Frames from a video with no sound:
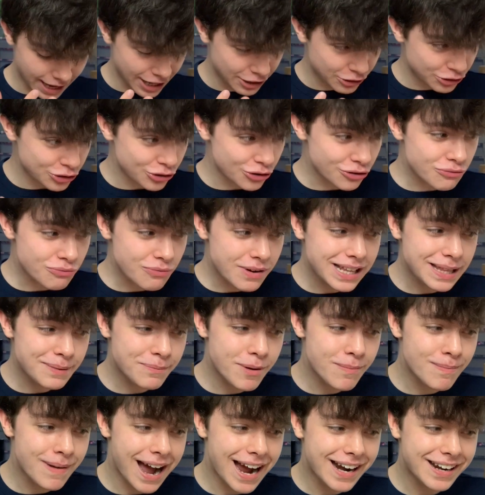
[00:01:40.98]
It should really
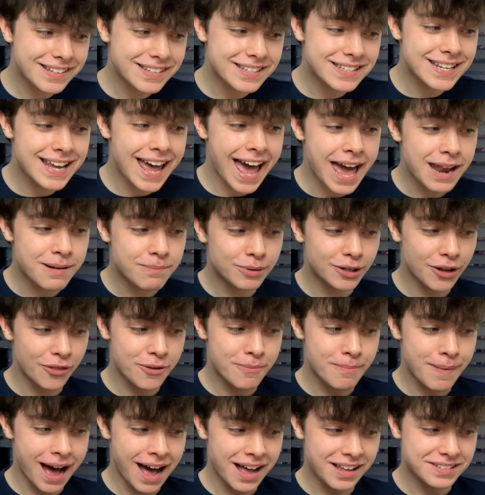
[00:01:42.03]
be minus 10 but on the
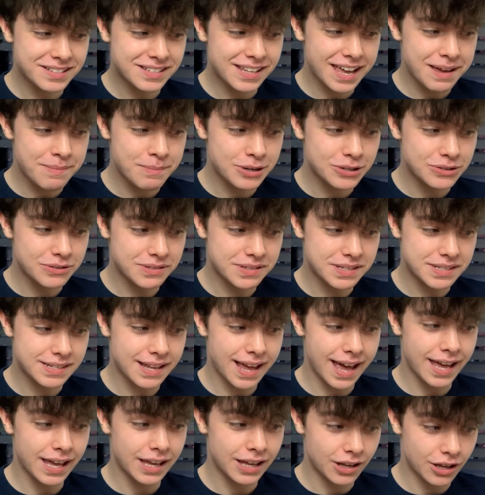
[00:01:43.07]
mark scheme it does
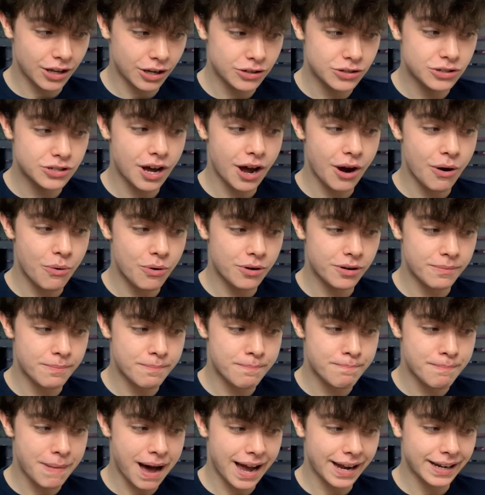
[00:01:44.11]
say condone
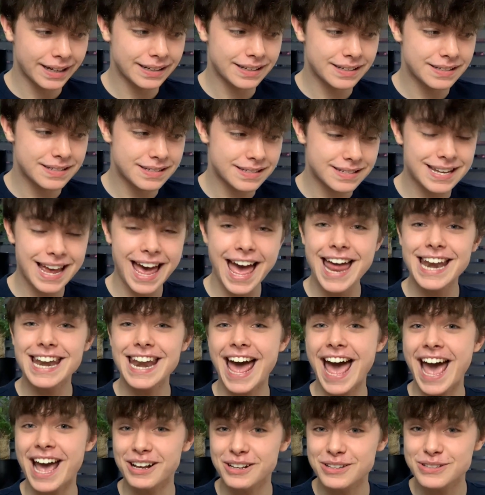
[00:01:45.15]
minus
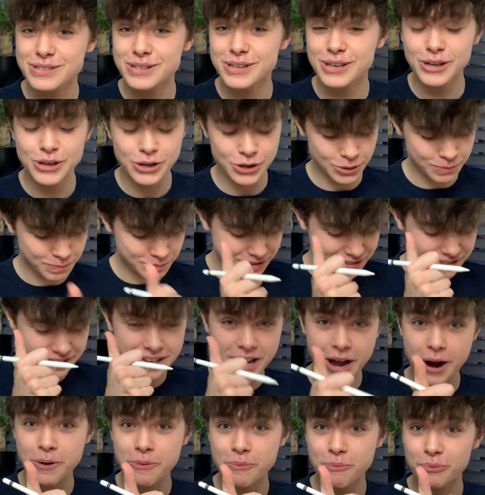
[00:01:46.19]
10x cubed
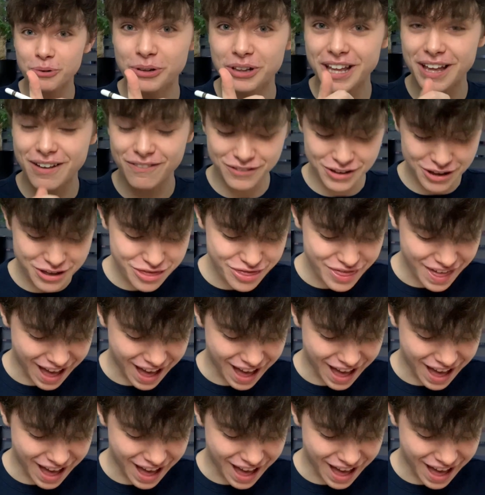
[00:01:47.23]
so we'll give you